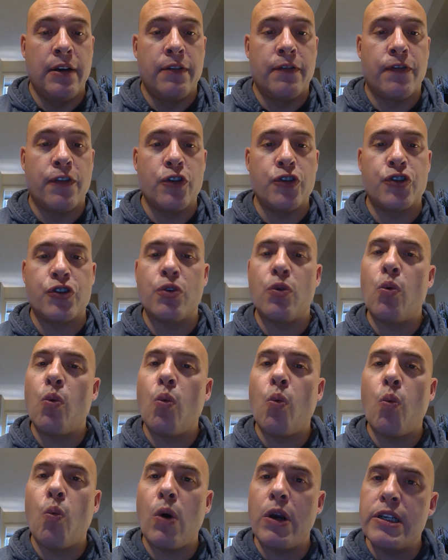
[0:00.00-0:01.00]
First,
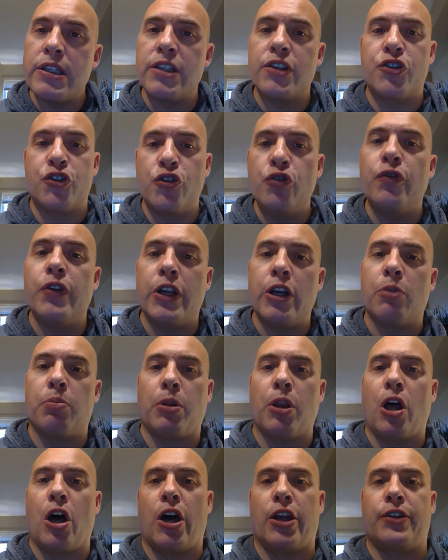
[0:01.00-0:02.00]
what is a souvenir
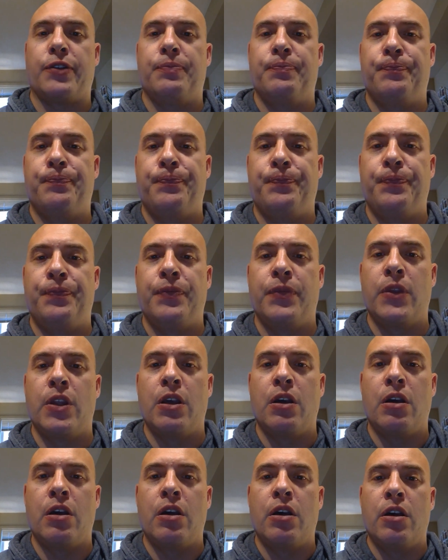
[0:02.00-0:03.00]
plot?
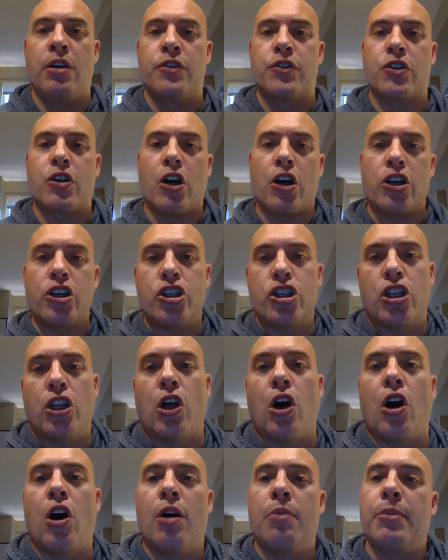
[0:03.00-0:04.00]
Scottish
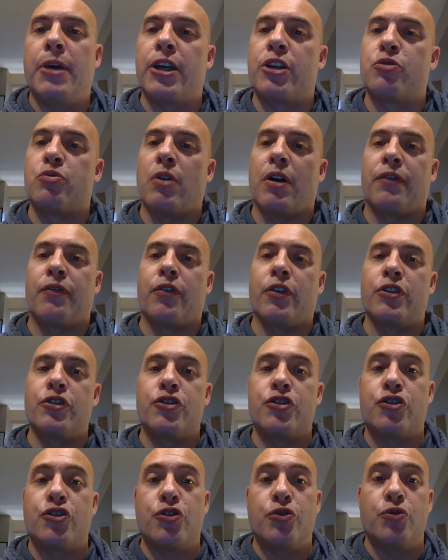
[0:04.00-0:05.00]
law makes
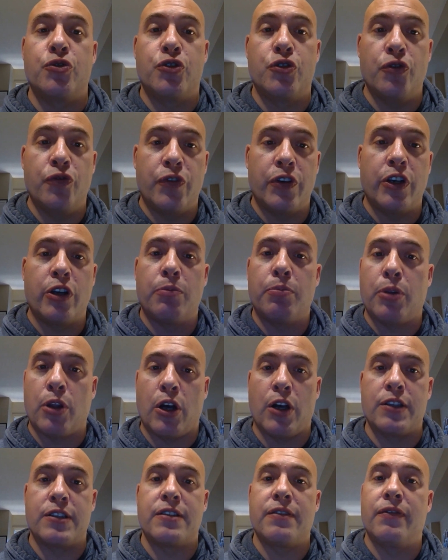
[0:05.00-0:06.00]
reference to souvenir
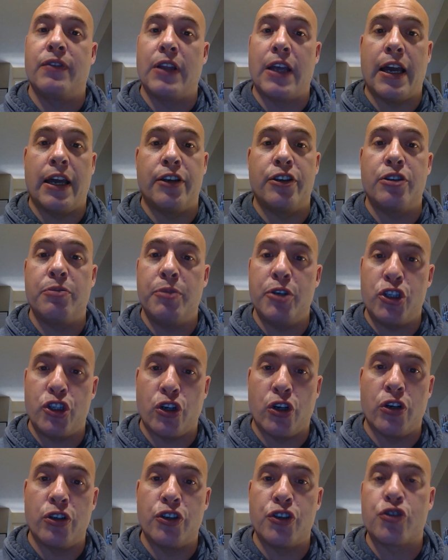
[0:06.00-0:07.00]
plots of land, to be
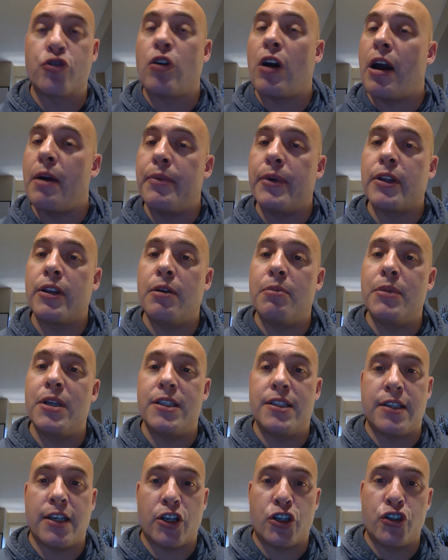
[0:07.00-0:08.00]
sure, describing them in
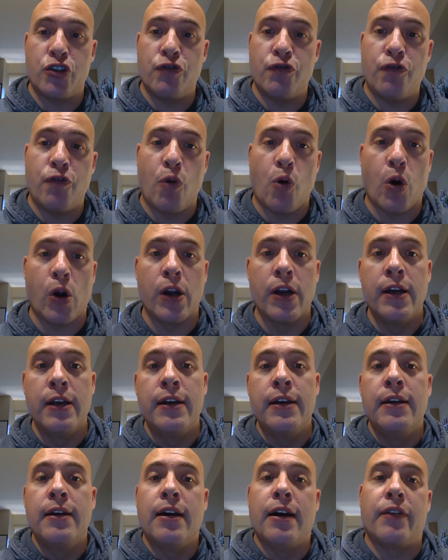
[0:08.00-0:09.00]
Section 4
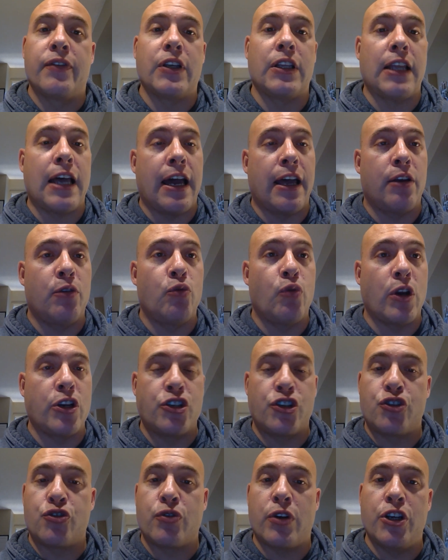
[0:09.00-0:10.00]
of the Land
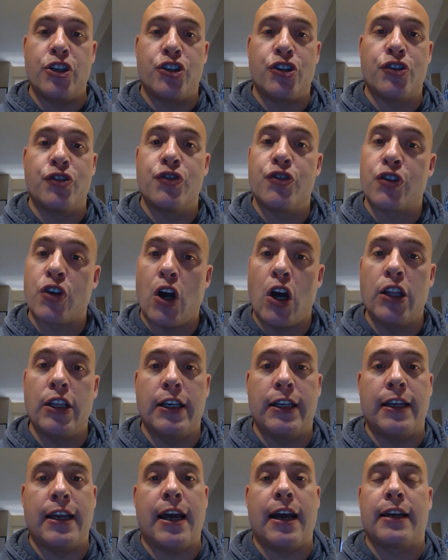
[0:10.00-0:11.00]
Registration
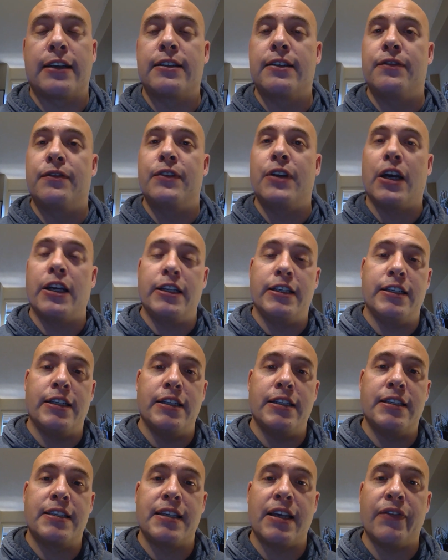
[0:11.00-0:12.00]
Scotland Act of
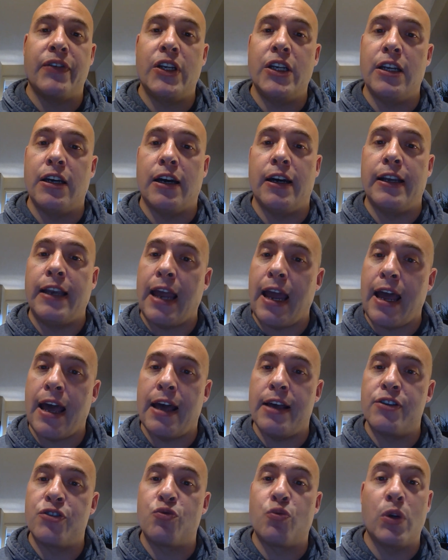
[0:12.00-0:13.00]
1979
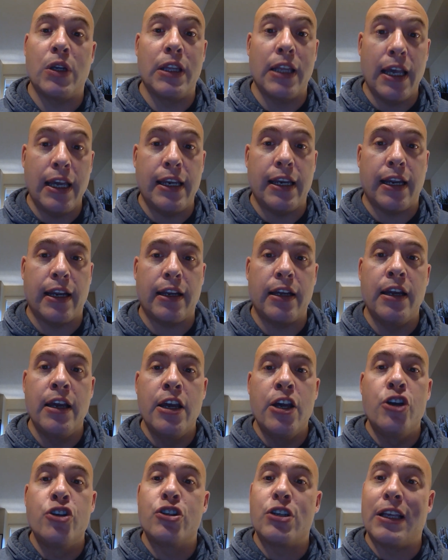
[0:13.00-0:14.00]
as relating
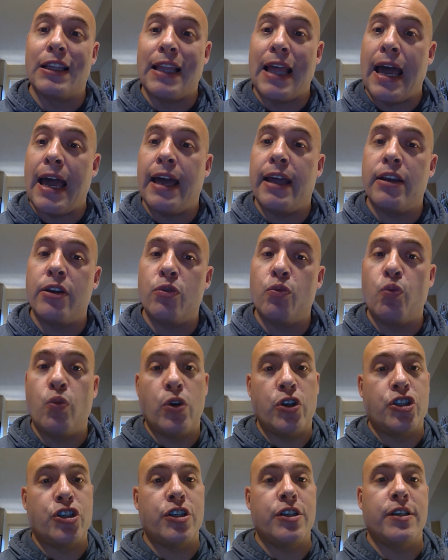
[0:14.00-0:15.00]
to land
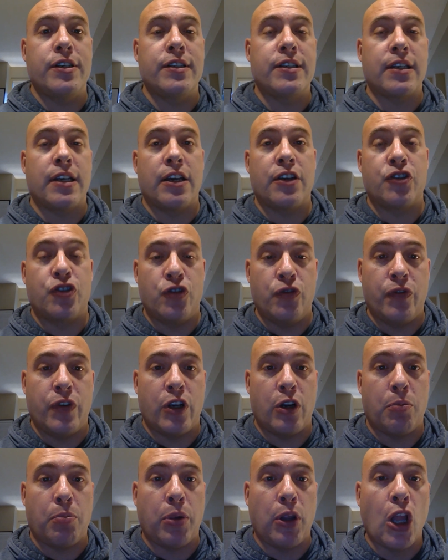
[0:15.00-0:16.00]
which is a
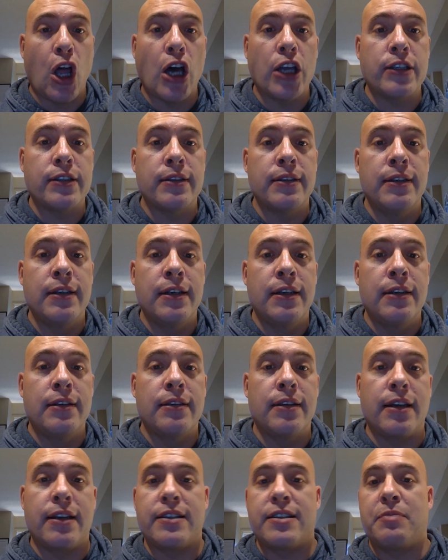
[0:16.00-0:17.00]
souvenir plot,
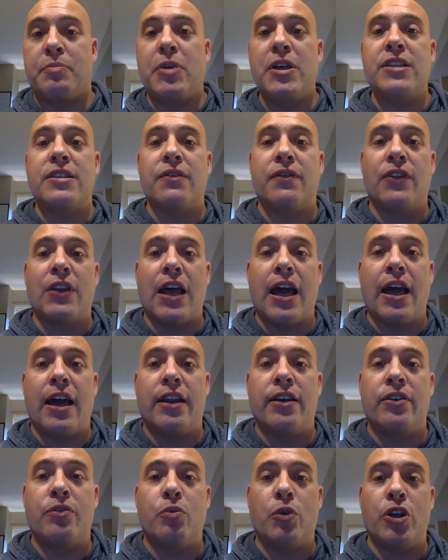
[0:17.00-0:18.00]
that is a piece of
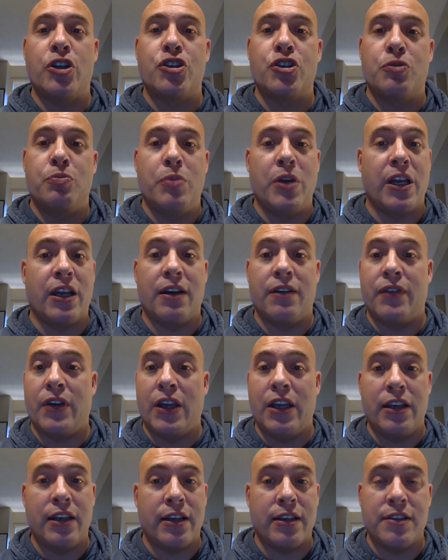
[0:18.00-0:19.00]
land which, being of
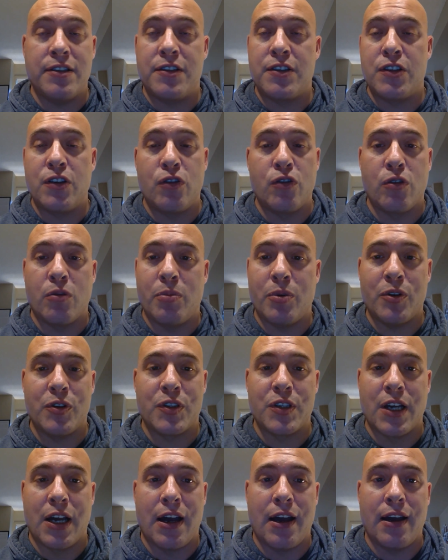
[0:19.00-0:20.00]
inconsiderable
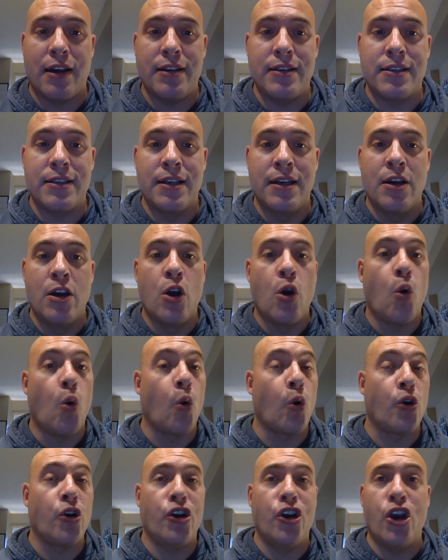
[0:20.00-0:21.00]
size
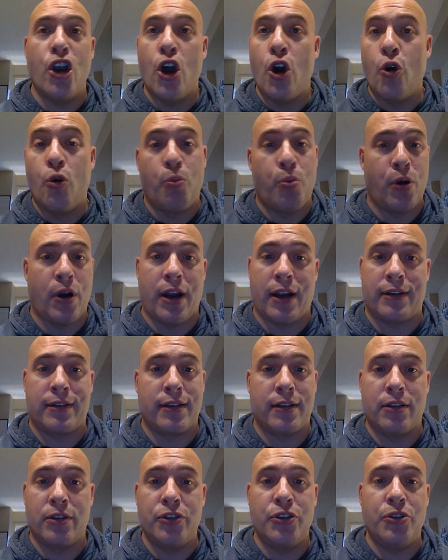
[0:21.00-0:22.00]
or no practical